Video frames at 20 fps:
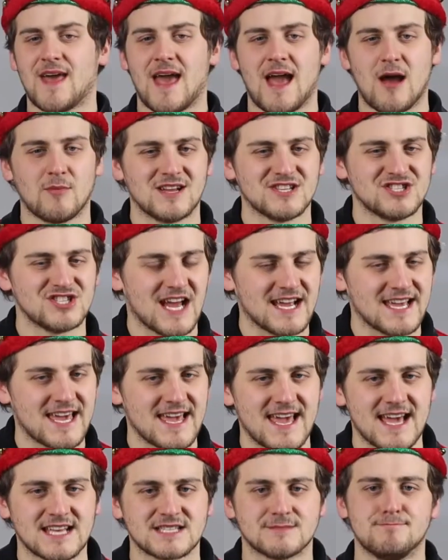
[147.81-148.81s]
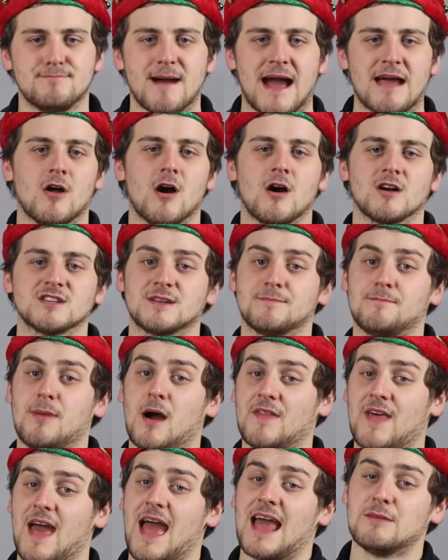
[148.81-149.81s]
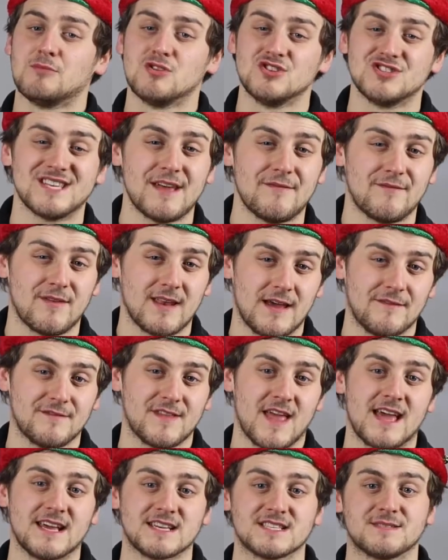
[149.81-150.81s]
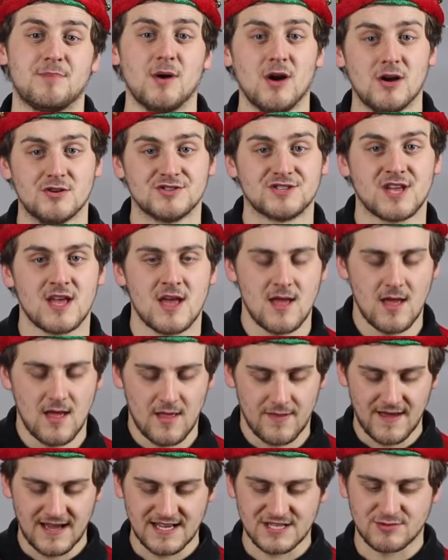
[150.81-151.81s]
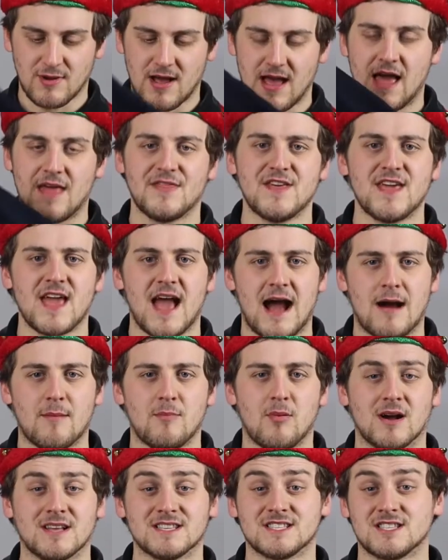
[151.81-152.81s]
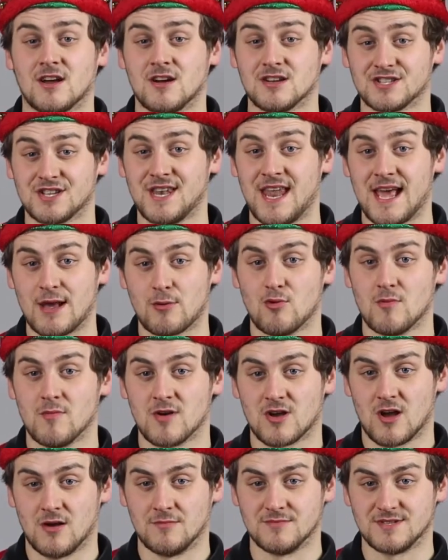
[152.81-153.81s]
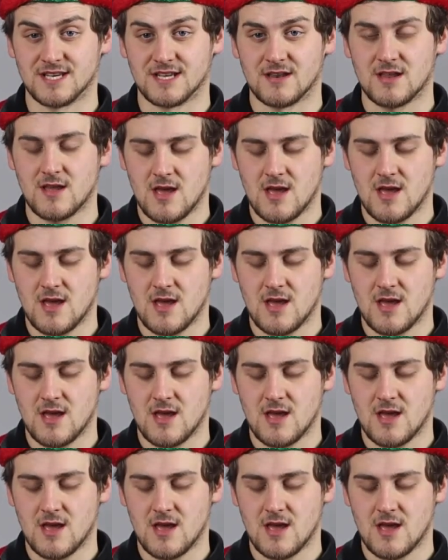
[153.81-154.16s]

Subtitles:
helmet and jacket gets barraged by the elements if left exposed. That's where the Alpinestars neck warmer comes in.